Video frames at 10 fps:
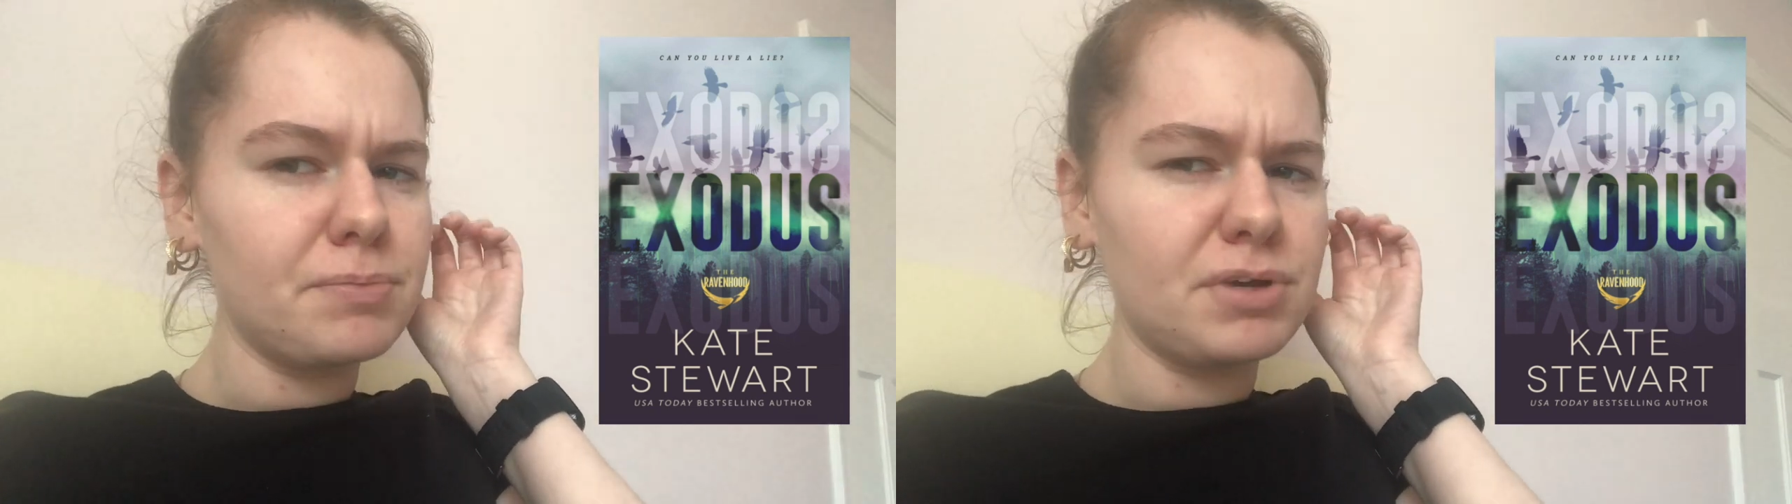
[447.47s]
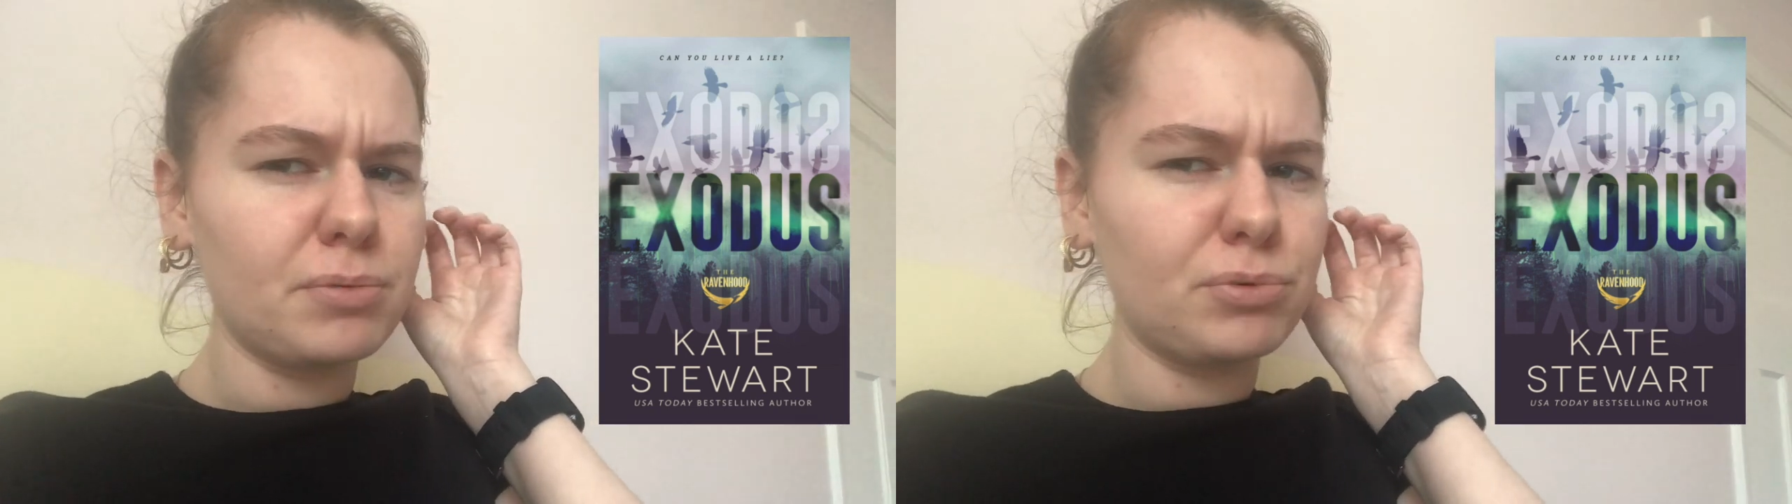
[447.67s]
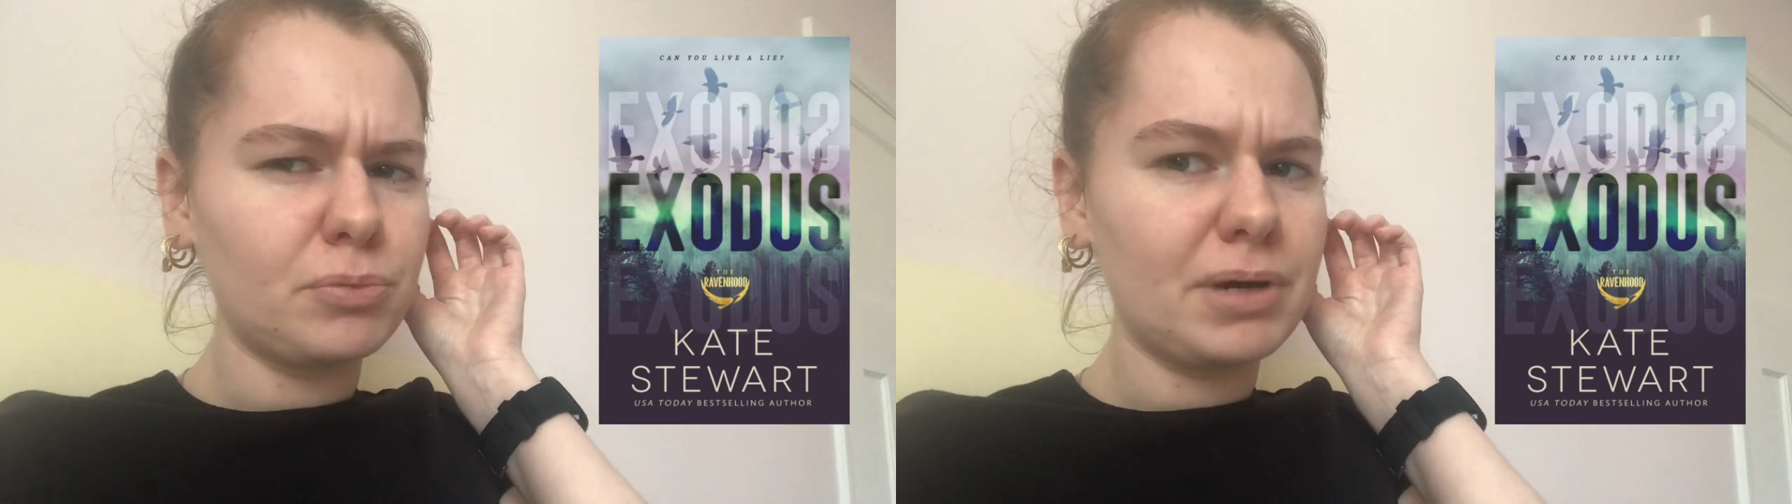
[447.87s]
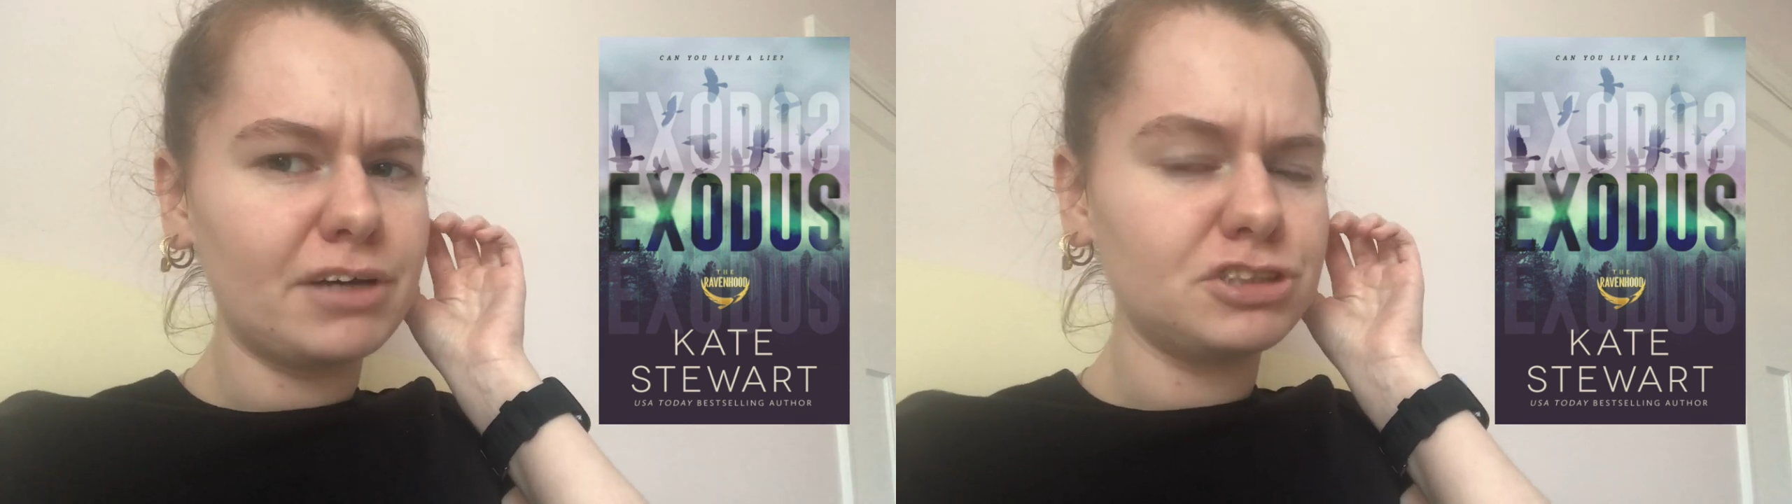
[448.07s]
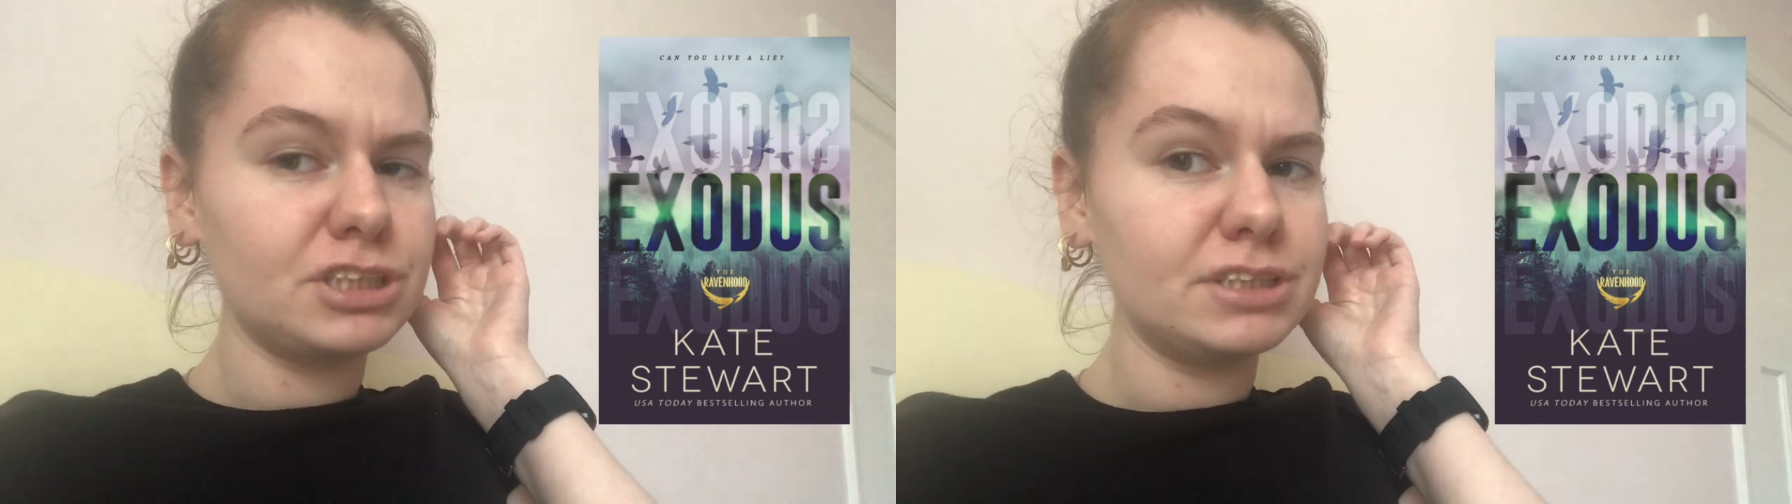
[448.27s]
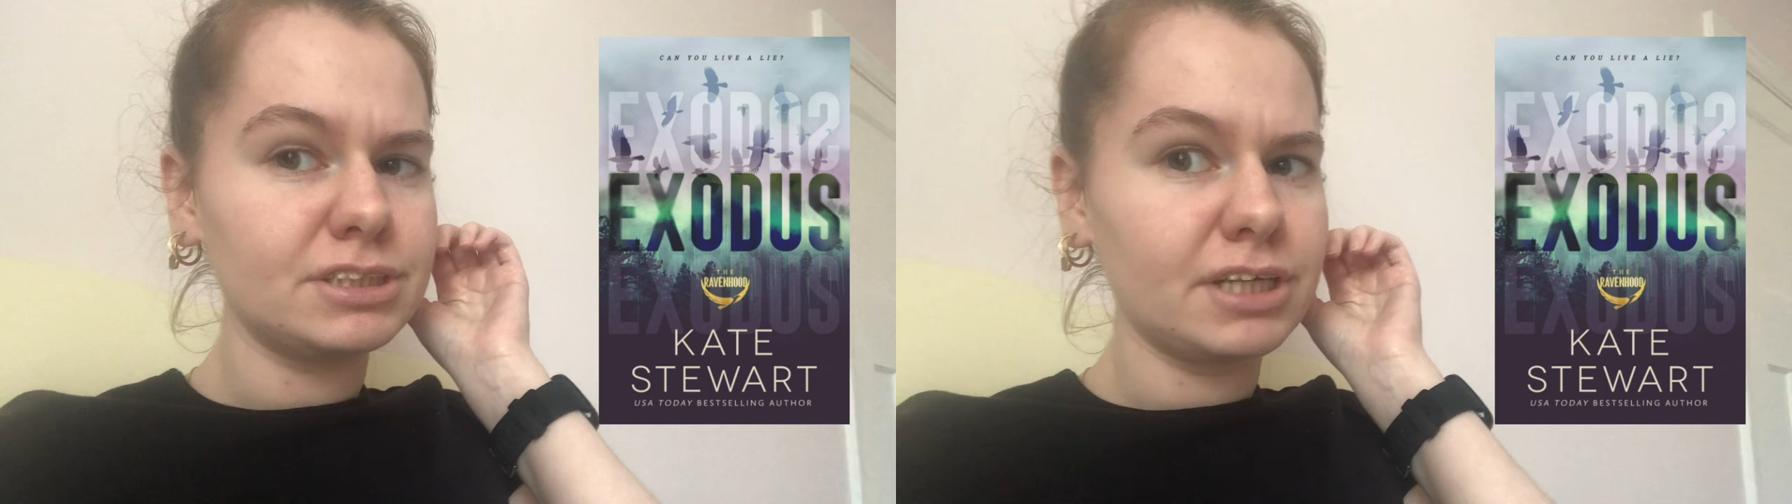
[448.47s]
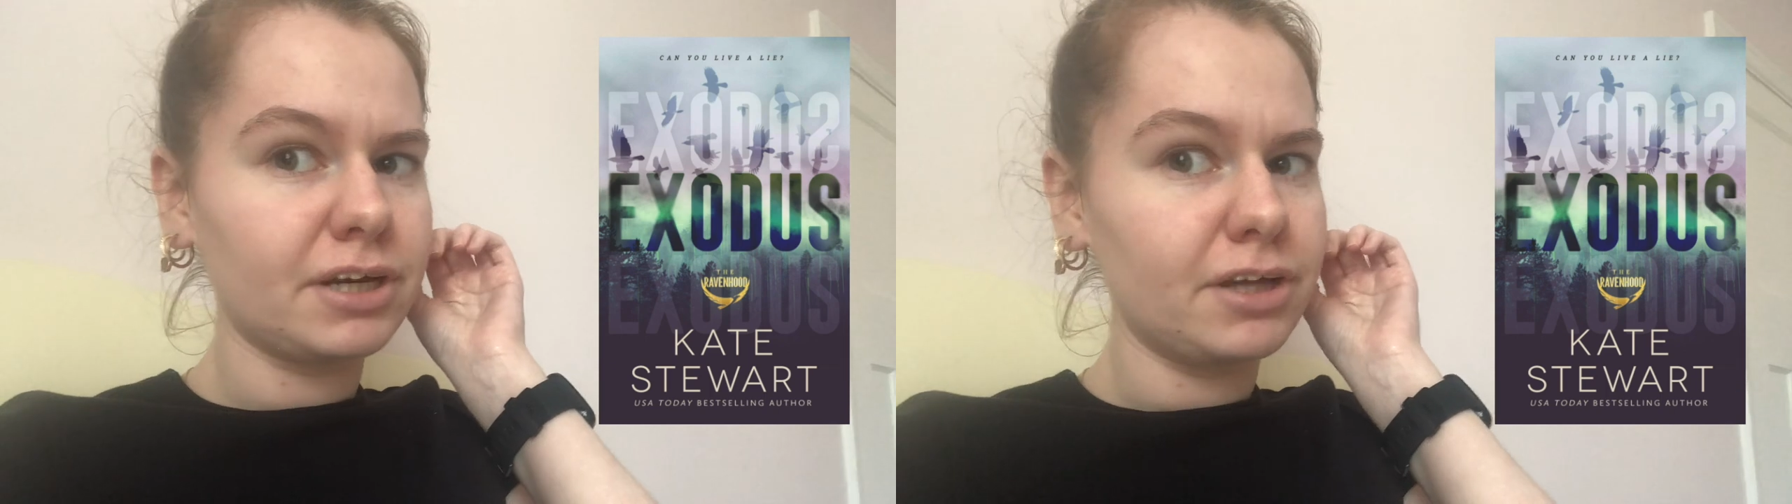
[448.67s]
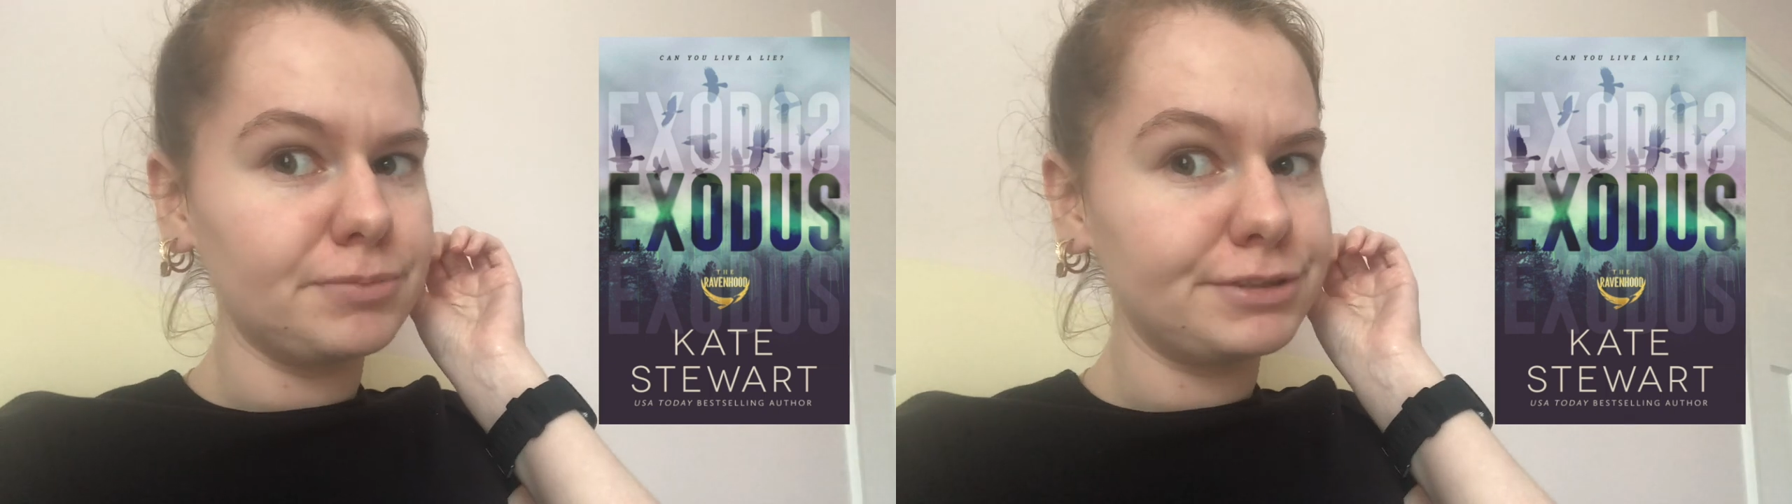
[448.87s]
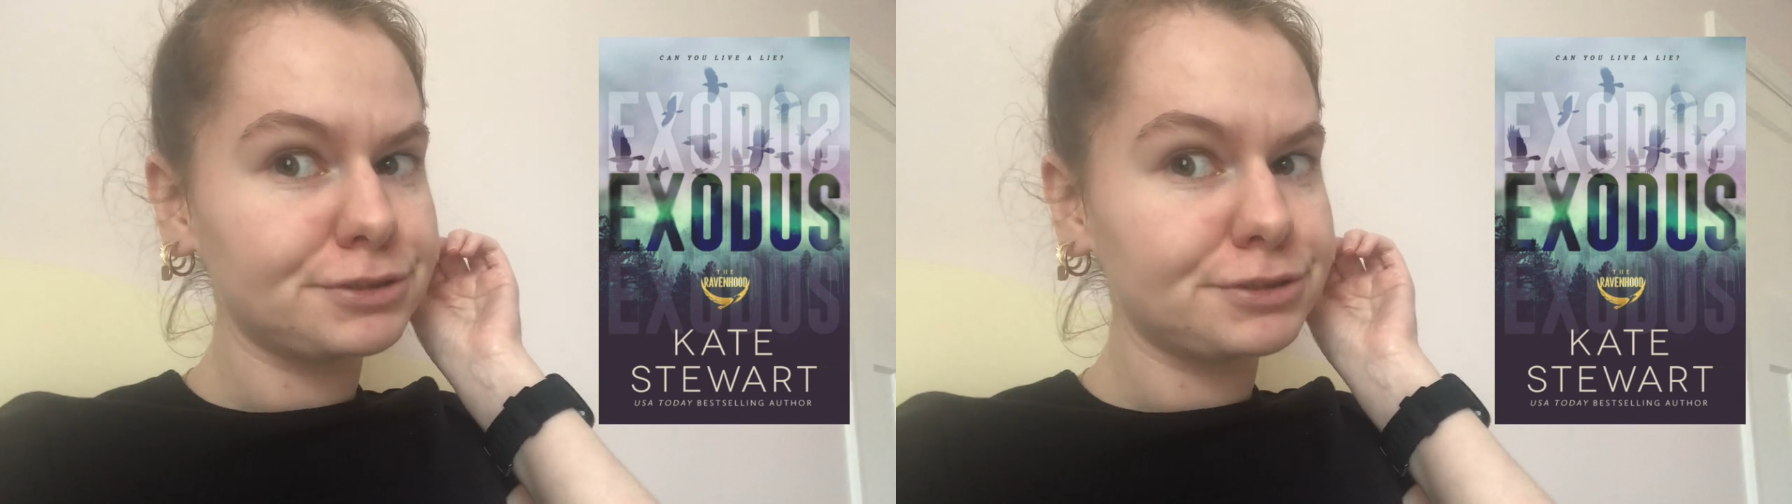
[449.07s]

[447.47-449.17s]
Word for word: mean I bought a pair of jeans and I cut them into